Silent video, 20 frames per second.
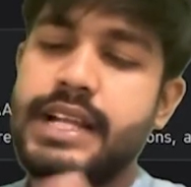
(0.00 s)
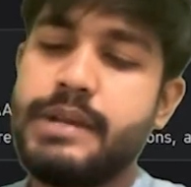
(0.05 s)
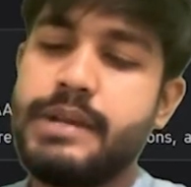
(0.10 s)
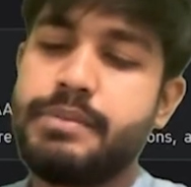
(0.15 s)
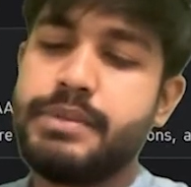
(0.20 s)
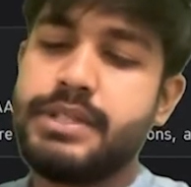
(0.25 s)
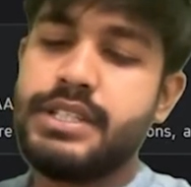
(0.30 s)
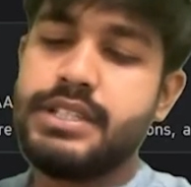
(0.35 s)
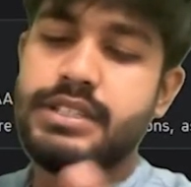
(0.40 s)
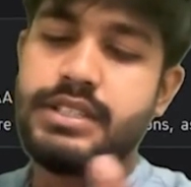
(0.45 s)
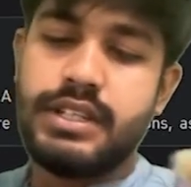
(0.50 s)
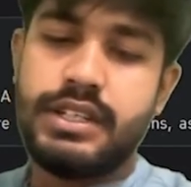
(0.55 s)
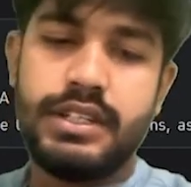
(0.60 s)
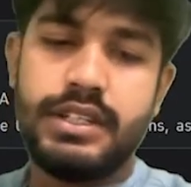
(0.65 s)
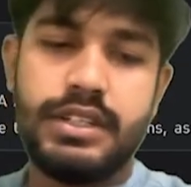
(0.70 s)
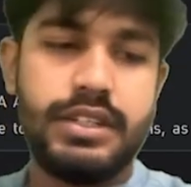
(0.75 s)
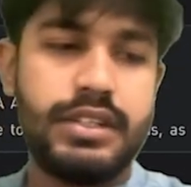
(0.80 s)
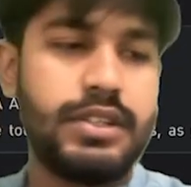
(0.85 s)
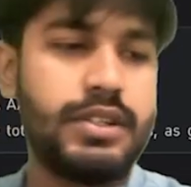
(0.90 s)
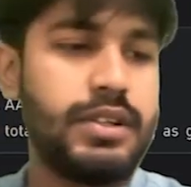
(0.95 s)
Let me just
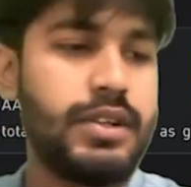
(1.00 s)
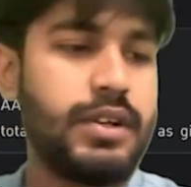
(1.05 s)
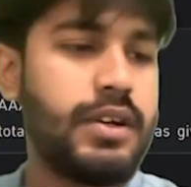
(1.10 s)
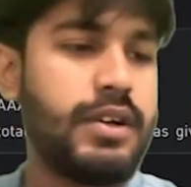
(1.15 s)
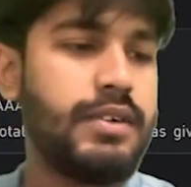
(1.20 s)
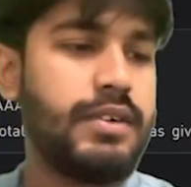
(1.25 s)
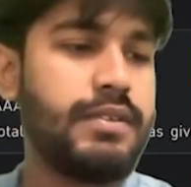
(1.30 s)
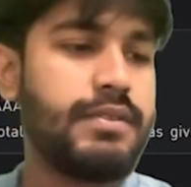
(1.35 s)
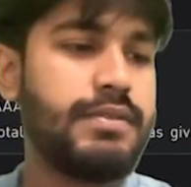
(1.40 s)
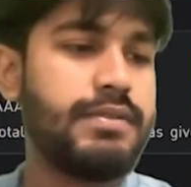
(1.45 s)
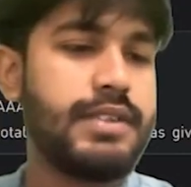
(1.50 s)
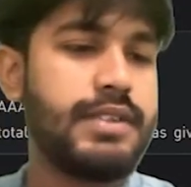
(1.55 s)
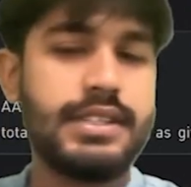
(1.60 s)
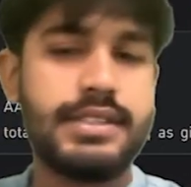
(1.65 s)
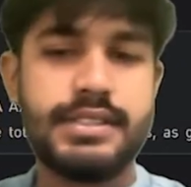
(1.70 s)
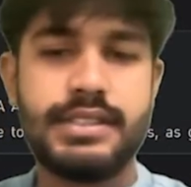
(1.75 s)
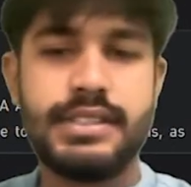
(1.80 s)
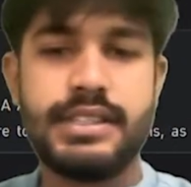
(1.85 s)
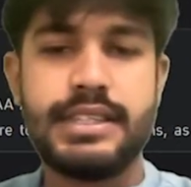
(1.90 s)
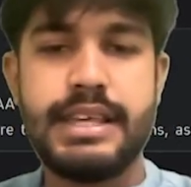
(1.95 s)
turn off
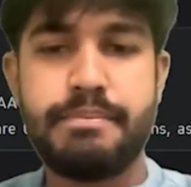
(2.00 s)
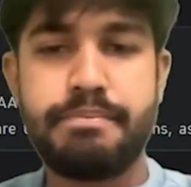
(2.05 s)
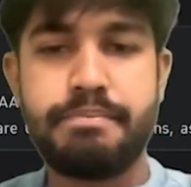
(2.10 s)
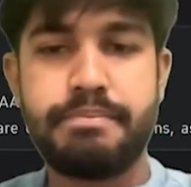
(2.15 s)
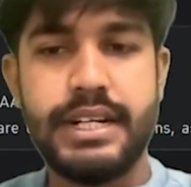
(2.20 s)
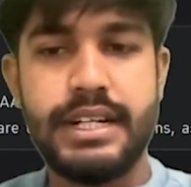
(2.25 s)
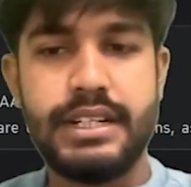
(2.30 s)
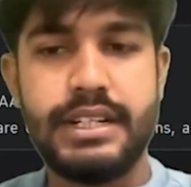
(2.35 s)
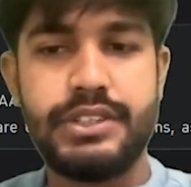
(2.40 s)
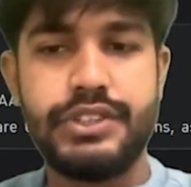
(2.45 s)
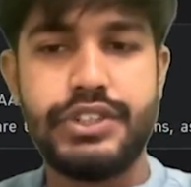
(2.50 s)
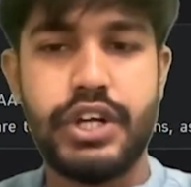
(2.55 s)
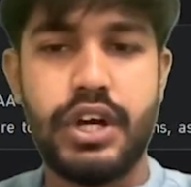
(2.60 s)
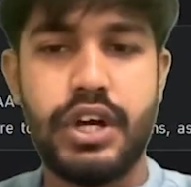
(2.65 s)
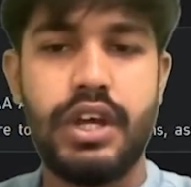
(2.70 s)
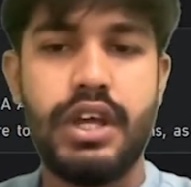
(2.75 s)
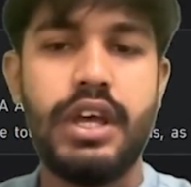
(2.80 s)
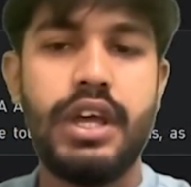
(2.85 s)
this. Yep. Yeah.